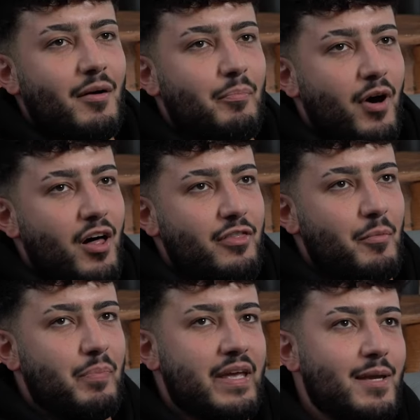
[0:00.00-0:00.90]
but the
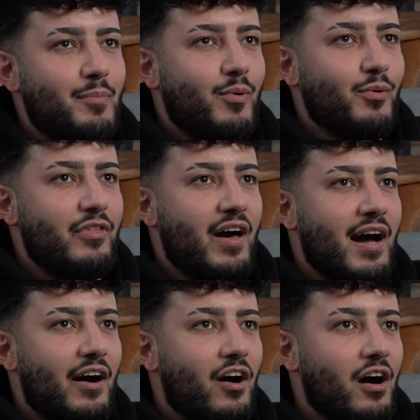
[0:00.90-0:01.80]
people
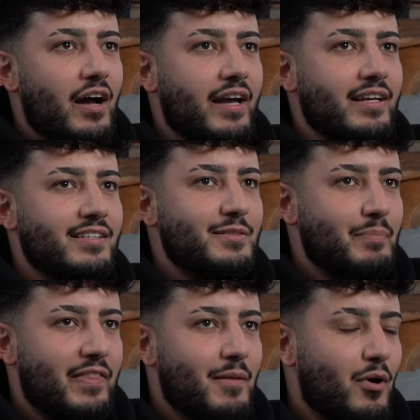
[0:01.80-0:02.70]
that I
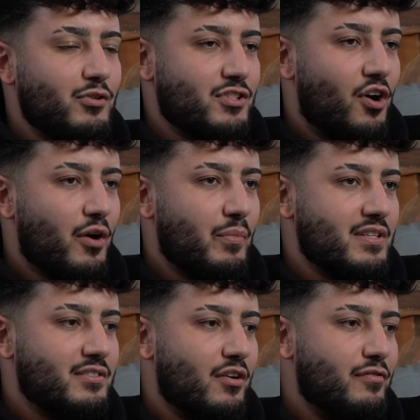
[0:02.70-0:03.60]
spend the most time
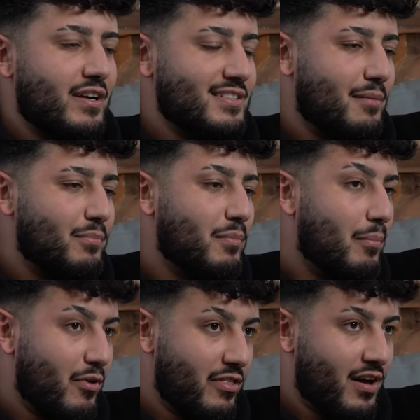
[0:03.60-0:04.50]
with, so for example, my
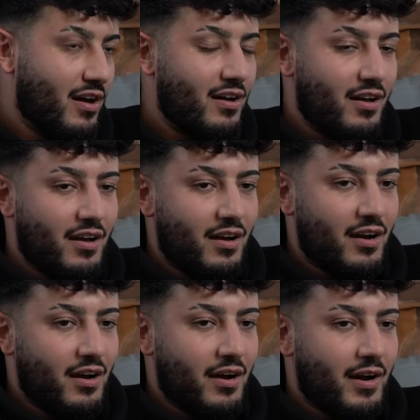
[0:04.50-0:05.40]
brother,
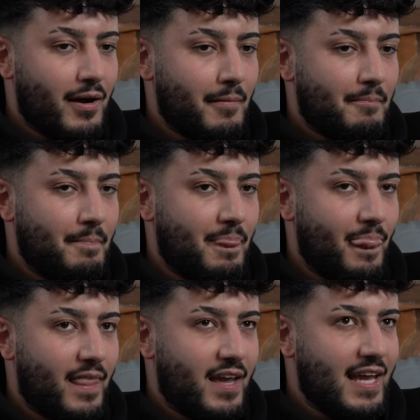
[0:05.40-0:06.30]
um,
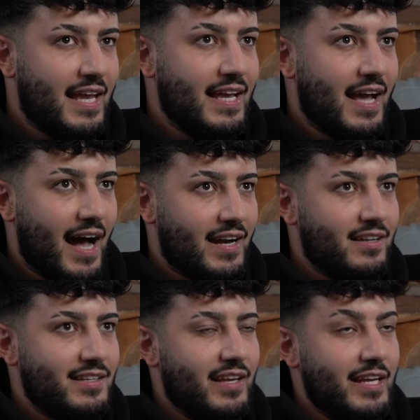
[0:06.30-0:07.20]
he
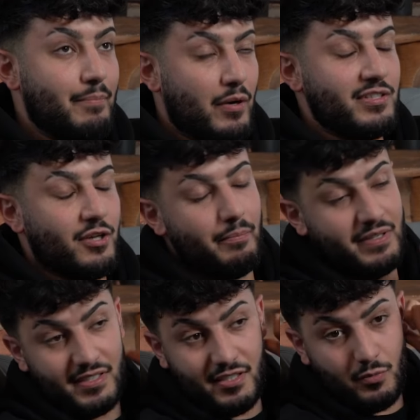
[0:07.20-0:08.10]
had, he built his own
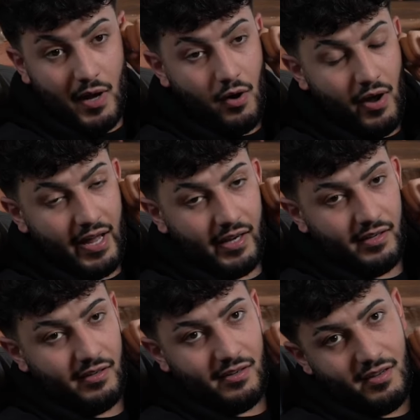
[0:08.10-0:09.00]
business as well
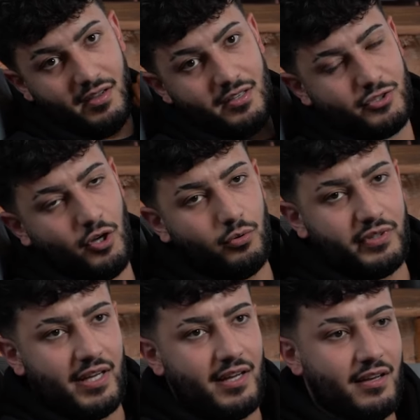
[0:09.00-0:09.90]
and sold
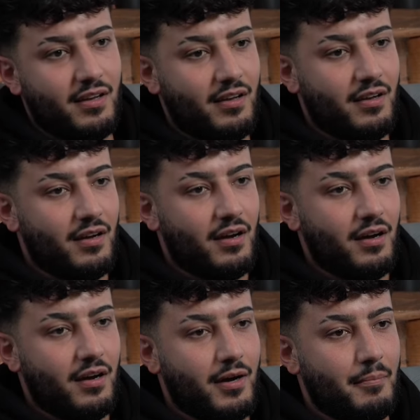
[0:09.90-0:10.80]
it.
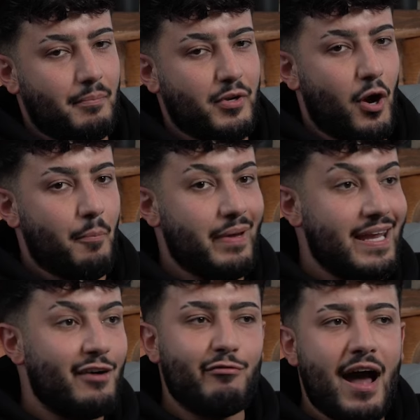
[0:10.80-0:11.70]
Um, you know,
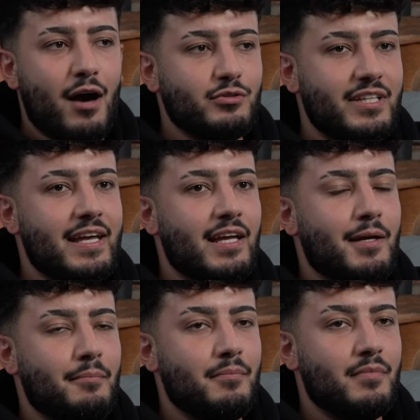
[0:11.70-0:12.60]
being around
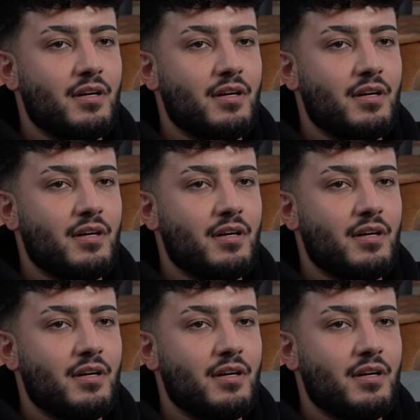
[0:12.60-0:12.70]
him